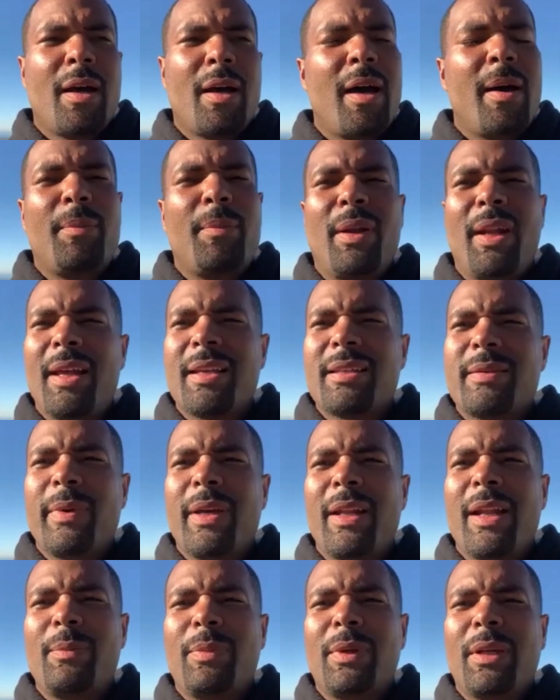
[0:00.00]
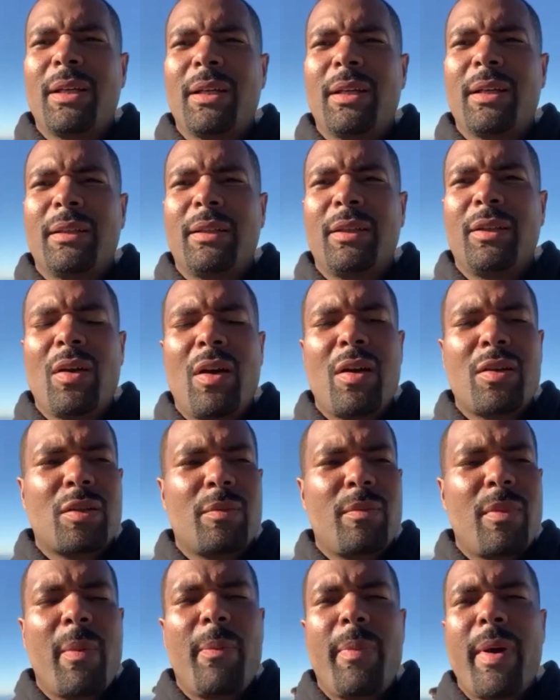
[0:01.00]
I'm blessed, man. I'm good. You know, I was
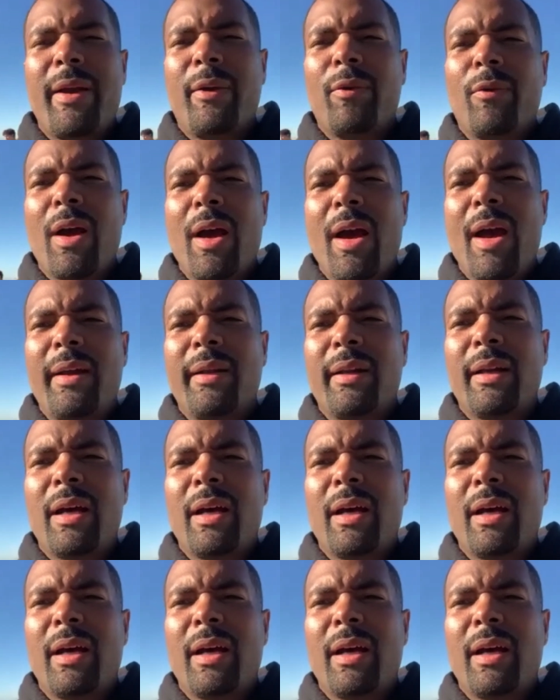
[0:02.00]
on my bike ride.